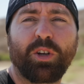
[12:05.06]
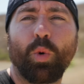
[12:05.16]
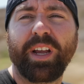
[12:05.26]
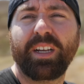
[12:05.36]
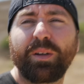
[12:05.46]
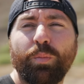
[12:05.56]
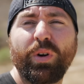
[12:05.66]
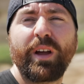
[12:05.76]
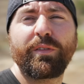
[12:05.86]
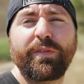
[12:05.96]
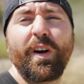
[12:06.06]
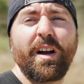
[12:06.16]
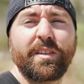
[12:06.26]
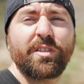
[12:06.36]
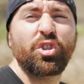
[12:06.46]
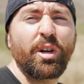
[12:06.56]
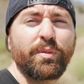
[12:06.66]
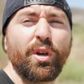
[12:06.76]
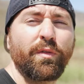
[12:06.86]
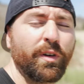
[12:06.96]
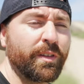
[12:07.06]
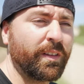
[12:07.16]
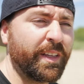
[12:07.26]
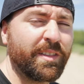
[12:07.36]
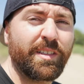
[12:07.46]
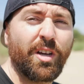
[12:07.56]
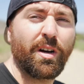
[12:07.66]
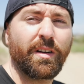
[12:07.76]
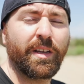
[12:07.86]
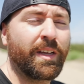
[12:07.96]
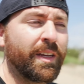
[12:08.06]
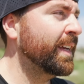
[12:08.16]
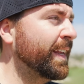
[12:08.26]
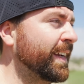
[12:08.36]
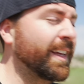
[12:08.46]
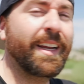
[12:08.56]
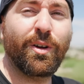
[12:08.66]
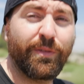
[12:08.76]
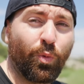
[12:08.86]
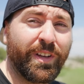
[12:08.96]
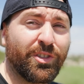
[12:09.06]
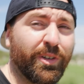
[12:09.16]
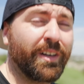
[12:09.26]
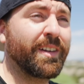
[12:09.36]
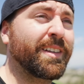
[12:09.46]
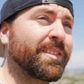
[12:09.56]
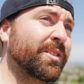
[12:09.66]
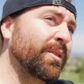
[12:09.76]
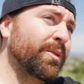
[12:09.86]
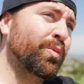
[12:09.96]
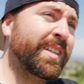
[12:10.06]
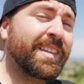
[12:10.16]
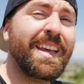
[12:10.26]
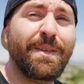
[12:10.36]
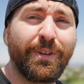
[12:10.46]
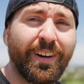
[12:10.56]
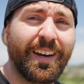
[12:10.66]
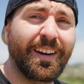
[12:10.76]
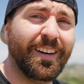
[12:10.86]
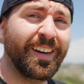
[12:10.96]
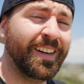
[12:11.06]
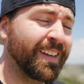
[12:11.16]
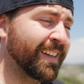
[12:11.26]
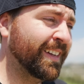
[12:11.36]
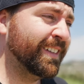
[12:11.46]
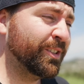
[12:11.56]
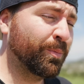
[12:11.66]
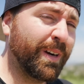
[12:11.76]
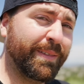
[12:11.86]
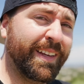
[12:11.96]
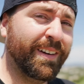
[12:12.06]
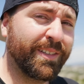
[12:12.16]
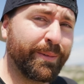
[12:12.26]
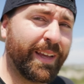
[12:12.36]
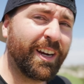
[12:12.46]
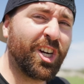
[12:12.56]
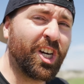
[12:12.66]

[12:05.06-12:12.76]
quick brown fox jumps over the lazy dog. And again, I don't have the windscreen on it, so the wind's hitting me right here. You'll probably hear some of that.